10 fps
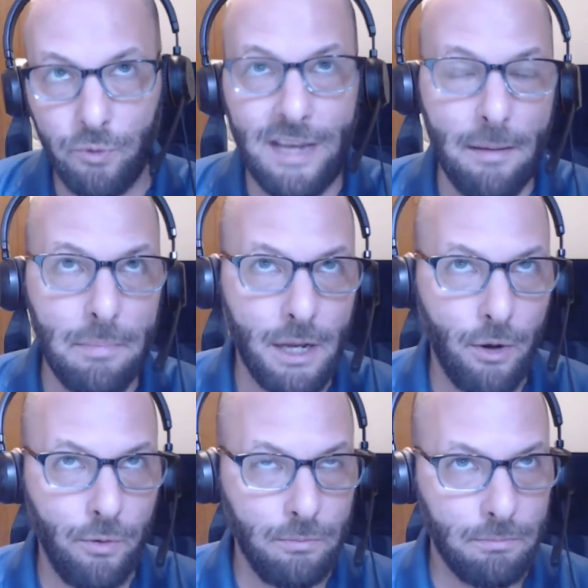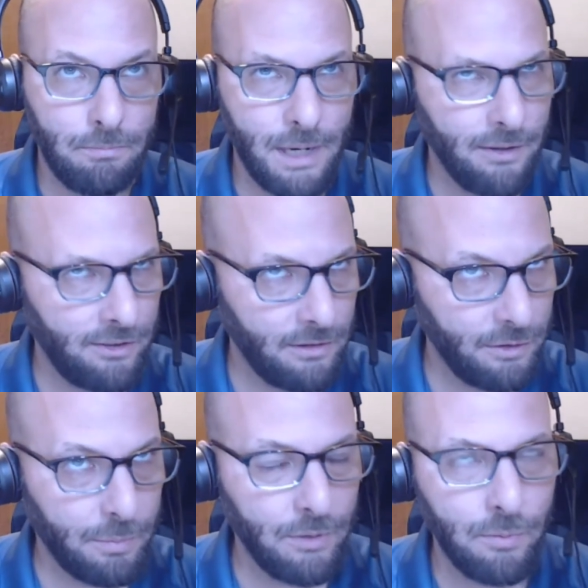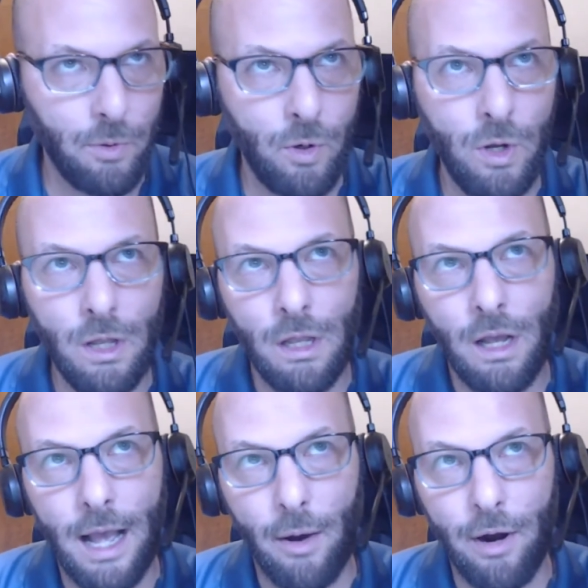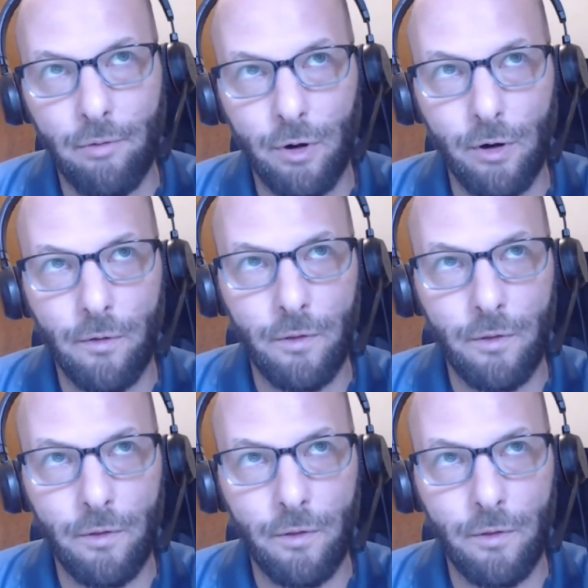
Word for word: can be owned by a service principal However,